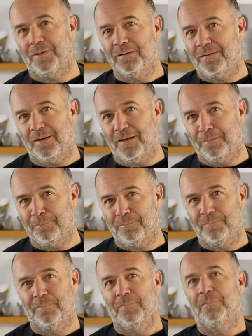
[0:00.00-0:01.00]
And time
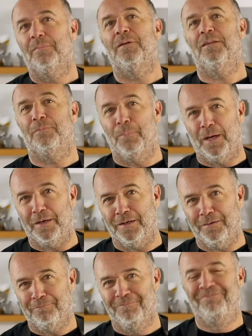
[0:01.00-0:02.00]
is money.